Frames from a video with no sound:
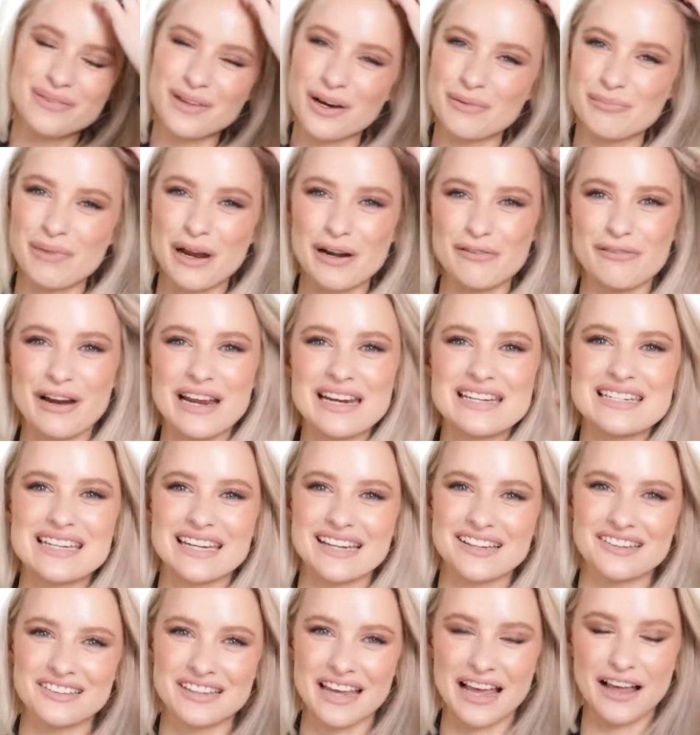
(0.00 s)
on my
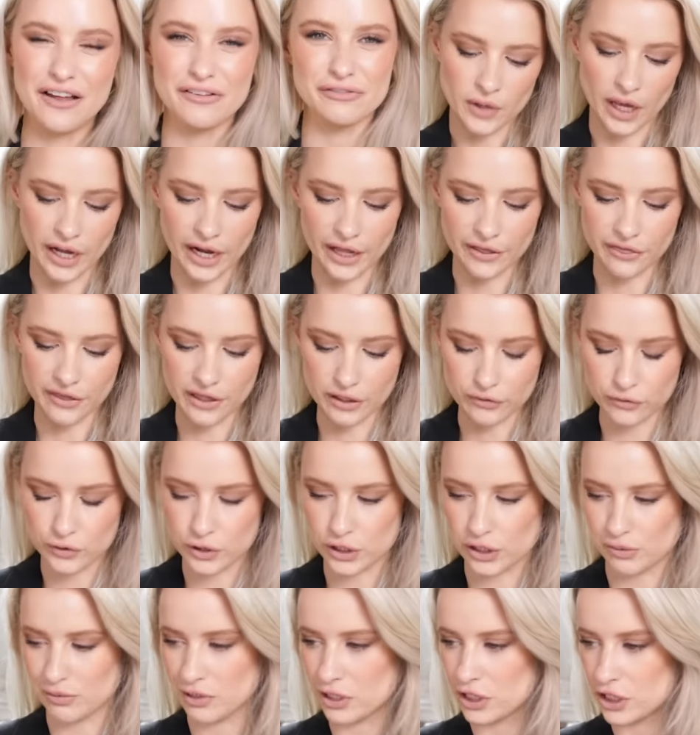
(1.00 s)
rating scale, and I think for
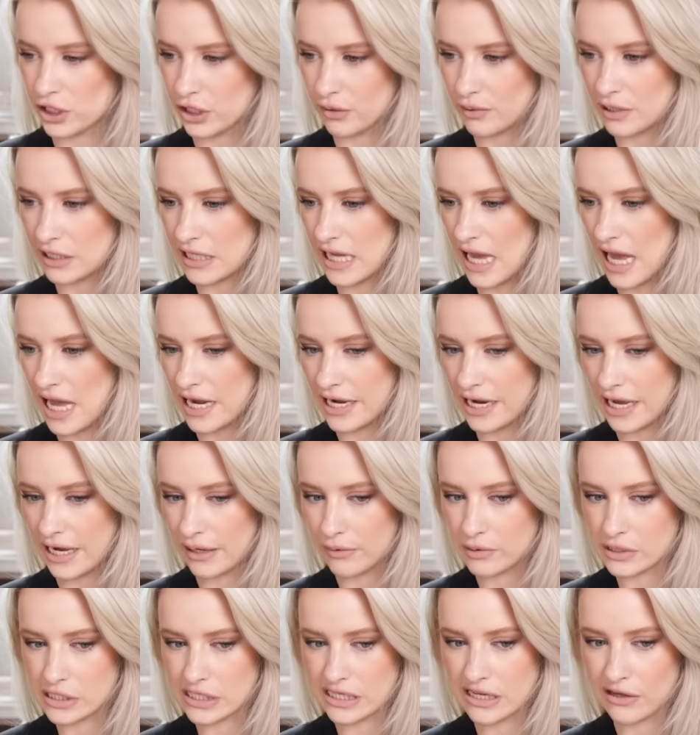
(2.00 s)
Jimmy Choo again
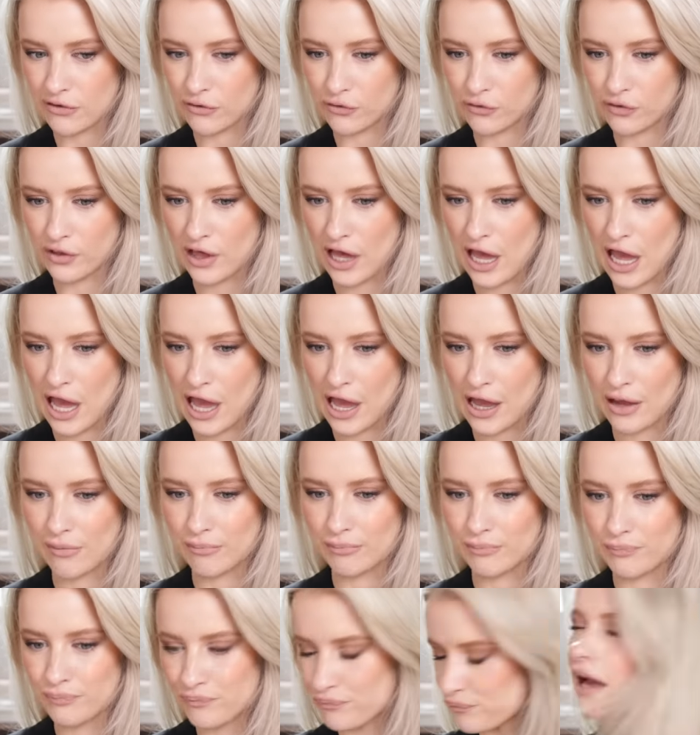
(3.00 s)
I would give
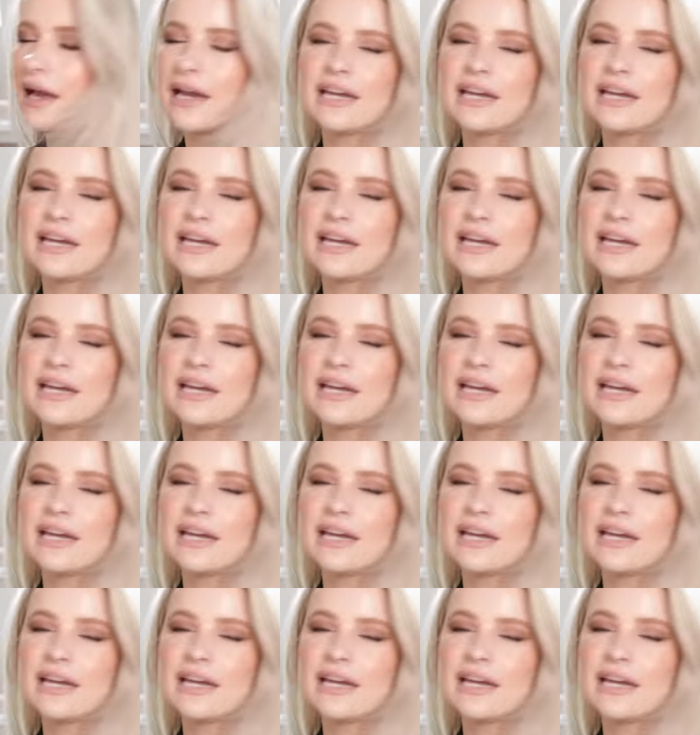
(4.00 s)
them